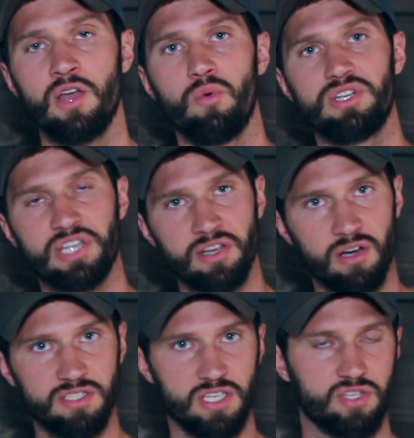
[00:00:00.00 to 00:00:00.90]
which can
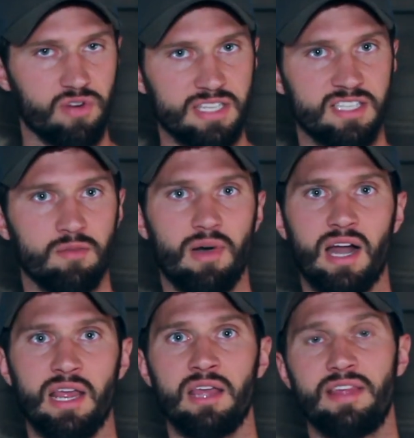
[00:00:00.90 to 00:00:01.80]
cause a stress in the
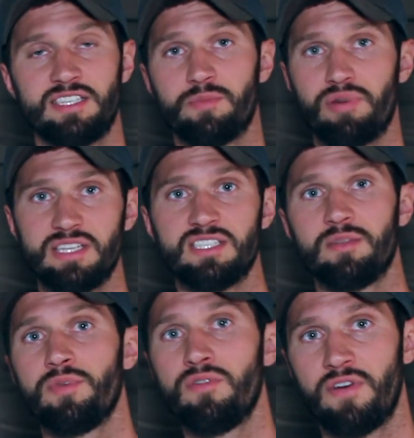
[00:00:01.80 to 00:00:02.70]
body that suppresses
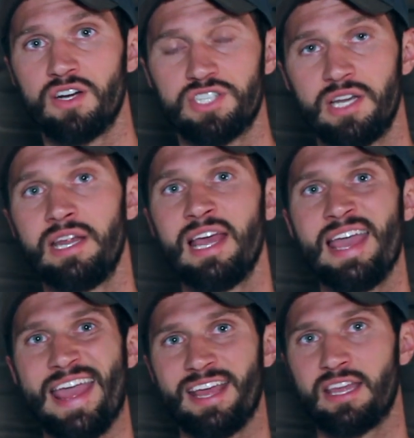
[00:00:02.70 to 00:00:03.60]
immune function
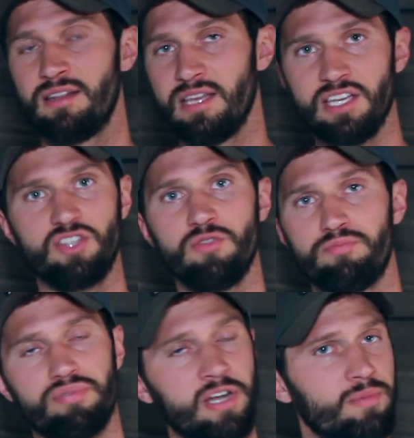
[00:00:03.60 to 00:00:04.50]
and can lead to
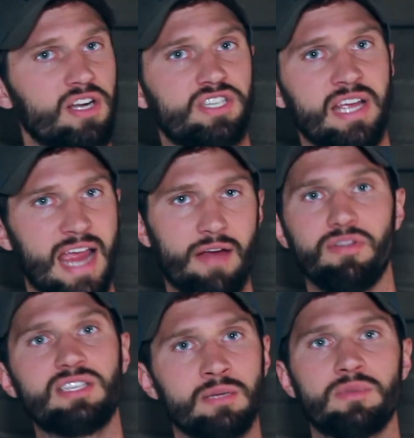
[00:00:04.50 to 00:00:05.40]
pretty much
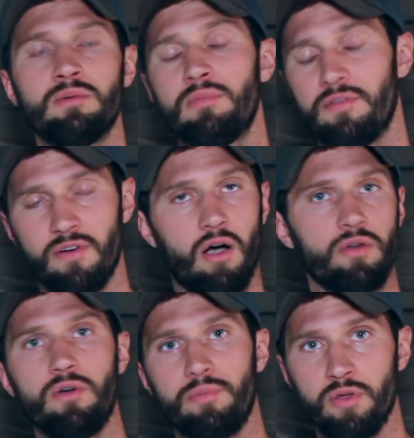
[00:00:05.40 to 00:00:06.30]
every symptom of
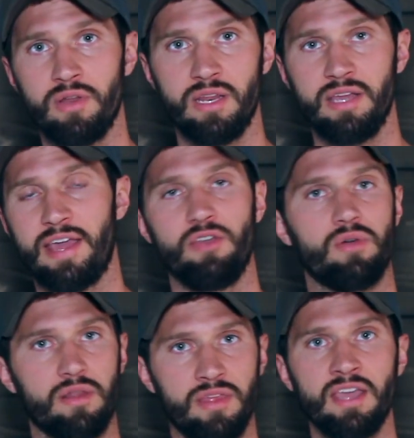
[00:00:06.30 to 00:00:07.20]
autoimmunity that you
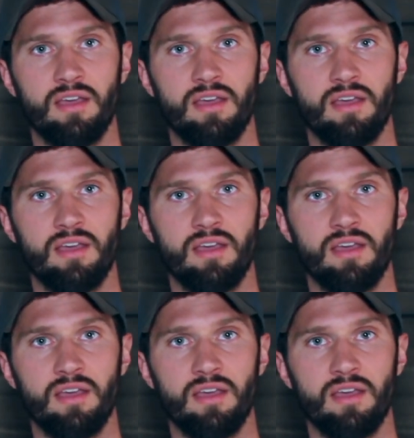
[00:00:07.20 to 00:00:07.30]
could think